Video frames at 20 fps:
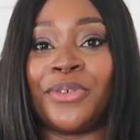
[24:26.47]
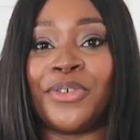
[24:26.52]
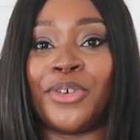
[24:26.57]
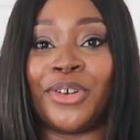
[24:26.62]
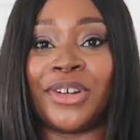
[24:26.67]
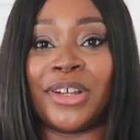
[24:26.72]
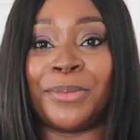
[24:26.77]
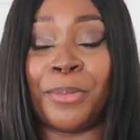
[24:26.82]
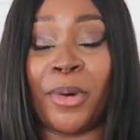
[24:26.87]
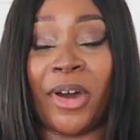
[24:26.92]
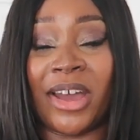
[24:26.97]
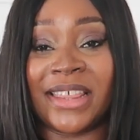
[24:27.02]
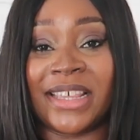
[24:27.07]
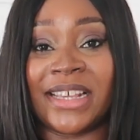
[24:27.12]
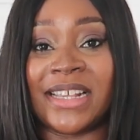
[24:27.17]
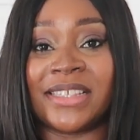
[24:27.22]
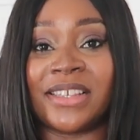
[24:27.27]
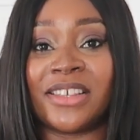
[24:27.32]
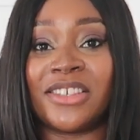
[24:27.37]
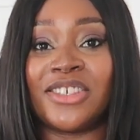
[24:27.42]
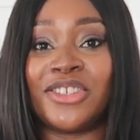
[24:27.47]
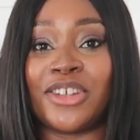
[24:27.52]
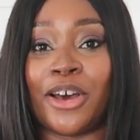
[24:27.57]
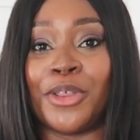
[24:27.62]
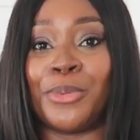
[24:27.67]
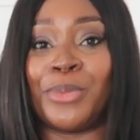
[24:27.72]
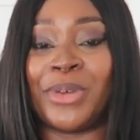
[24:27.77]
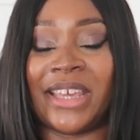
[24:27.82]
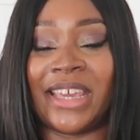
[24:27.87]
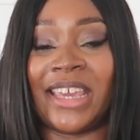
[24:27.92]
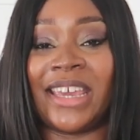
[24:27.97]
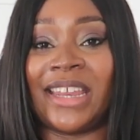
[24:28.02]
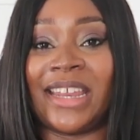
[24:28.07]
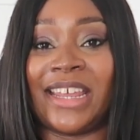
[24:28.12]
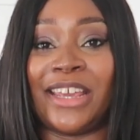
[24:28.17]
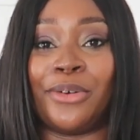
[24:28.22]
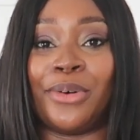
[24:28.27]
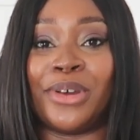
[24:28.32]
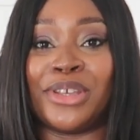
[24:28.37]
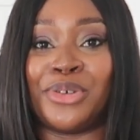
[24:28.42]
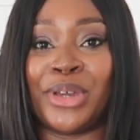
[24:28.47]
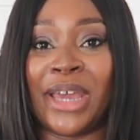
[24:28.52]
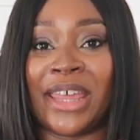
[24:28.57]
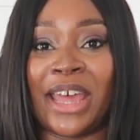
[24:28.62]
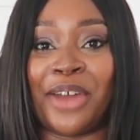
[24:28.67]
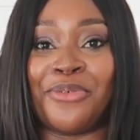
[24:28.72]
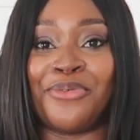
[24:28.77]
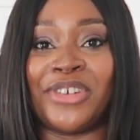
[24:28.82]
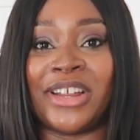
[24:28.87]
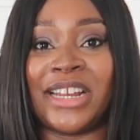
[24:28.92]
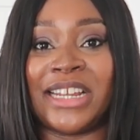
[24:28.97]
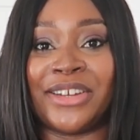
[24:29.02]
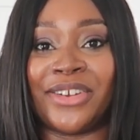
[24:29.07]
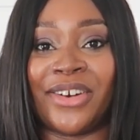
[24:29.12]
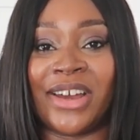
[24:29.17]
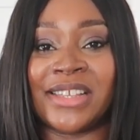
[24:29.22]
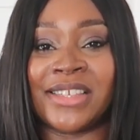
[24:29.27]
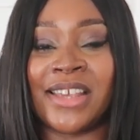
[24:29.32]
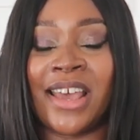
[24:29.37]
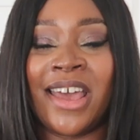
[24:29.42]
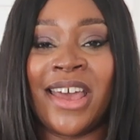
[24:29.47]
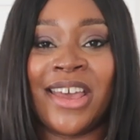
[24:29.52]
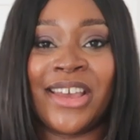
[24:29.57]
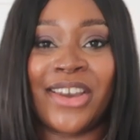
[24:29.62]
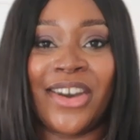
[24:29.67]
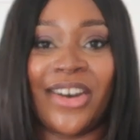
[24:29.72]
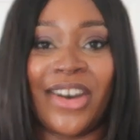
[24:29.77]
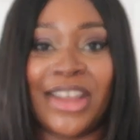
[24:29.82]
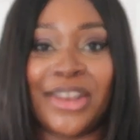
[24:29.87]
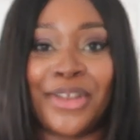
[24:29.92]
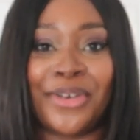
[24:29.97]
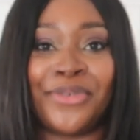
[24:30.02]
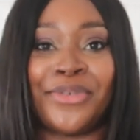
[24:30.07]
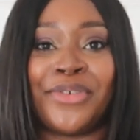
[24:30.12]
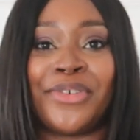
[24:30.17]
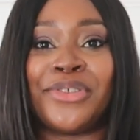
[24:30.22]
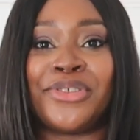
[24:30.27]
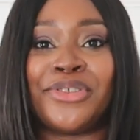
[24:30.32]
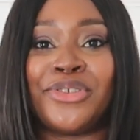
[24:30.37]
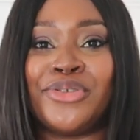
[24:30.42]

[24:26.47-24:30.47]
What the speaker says: If you're going to buy these, style them with a kitten heel, and you get that really nice kind of,